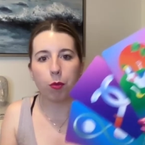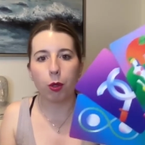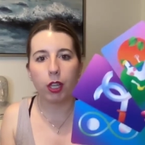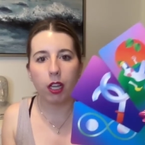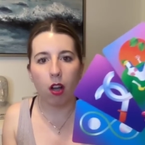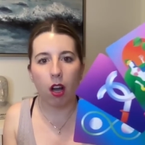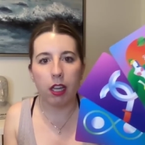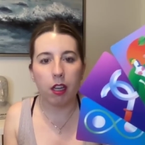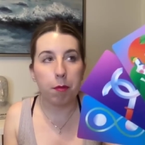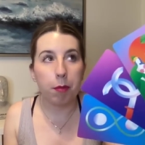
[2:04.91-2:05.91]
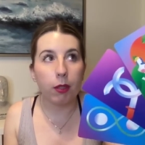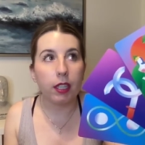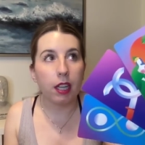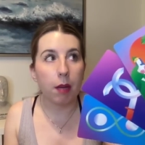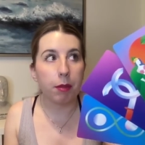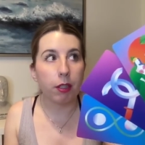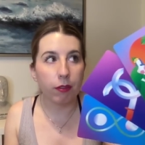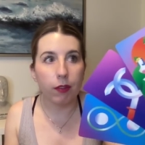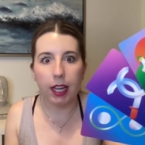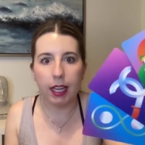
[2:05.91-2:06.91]
working on building up their
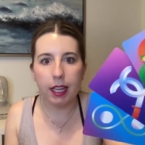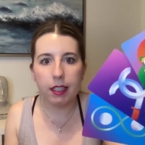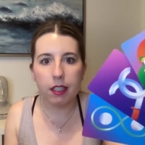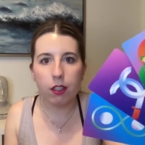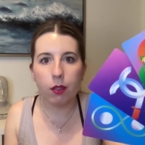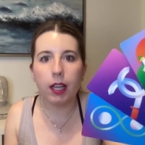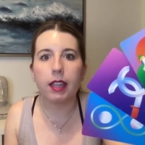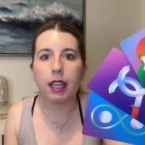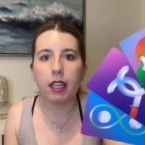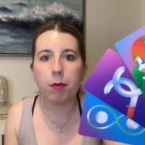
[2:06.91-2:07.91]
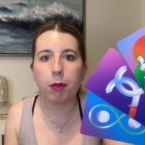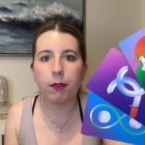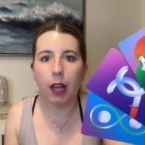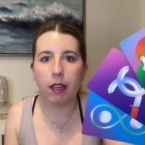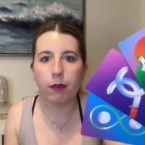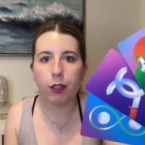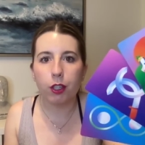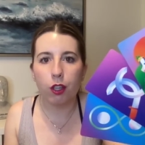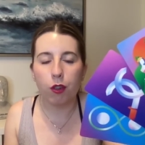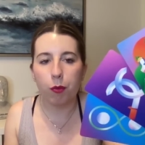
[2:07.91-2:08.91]
finances so that they can provide for
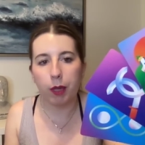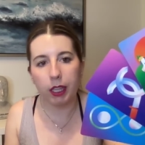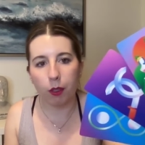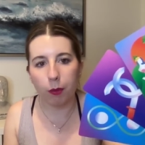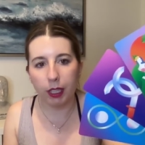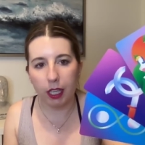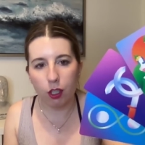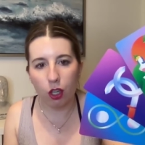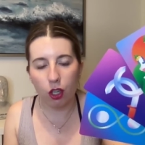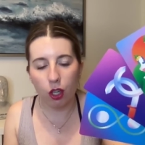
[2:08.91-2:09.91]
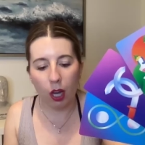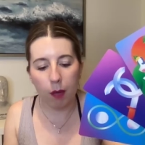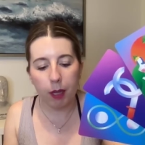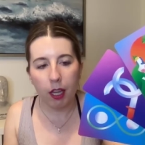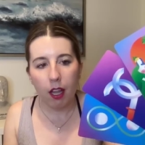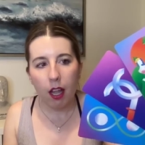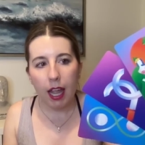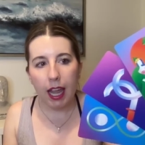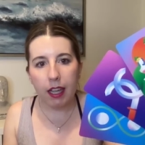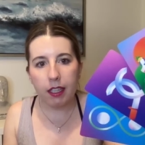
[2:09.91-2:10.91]
you within a relationship.
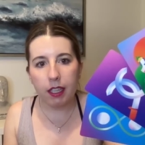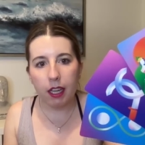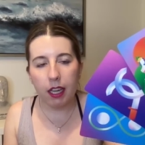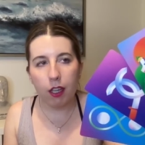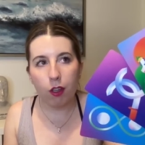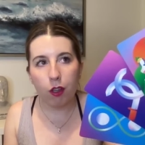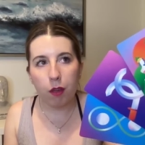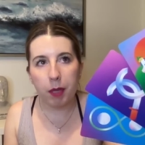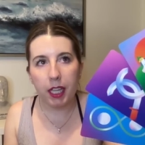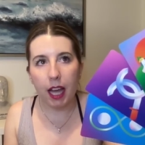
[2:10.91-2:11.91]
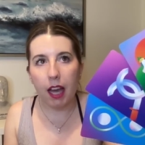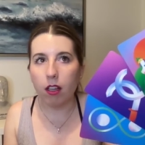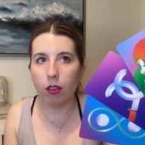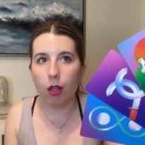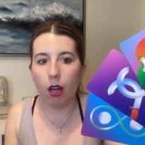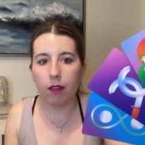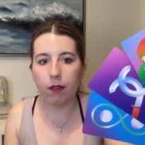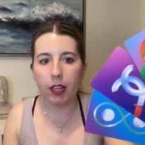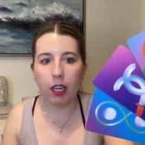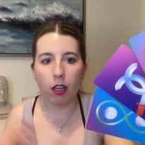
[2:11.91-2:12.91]
And it could be that a lot
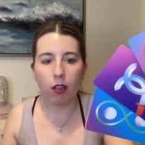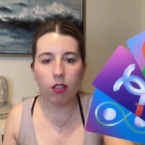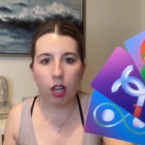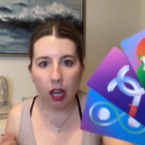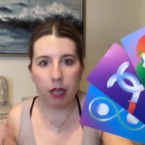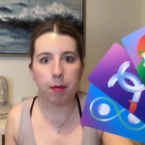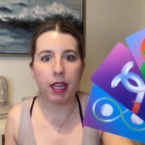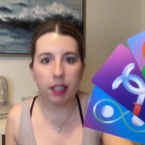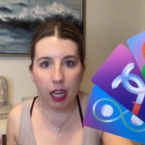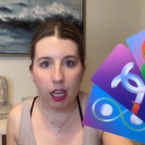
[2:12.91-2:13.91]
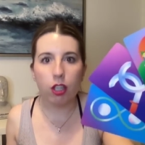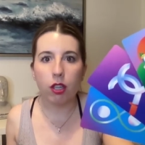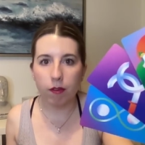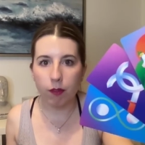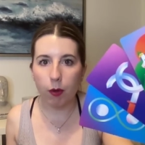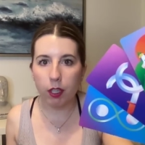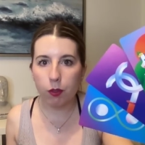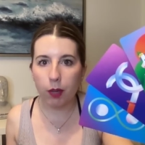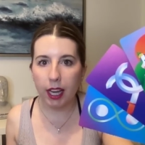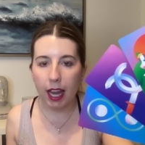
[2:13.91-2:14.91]
of their time and attention and
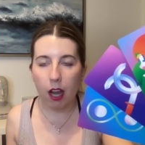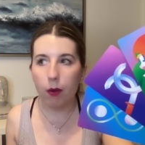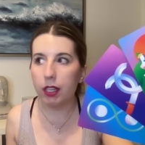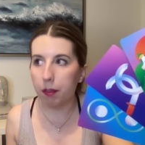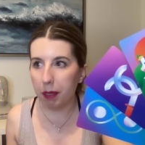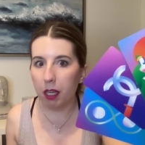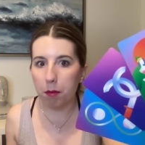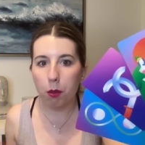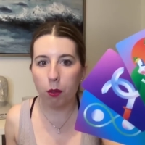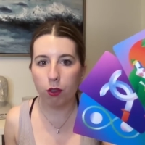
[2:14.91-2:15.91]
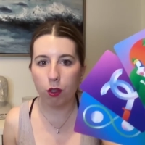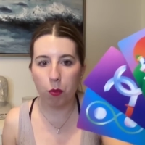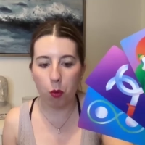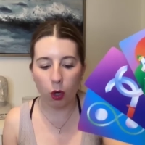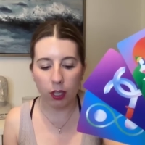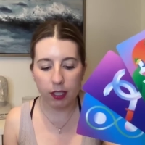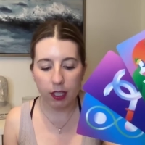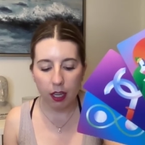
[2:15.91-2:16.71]
focus right now is being pulled towards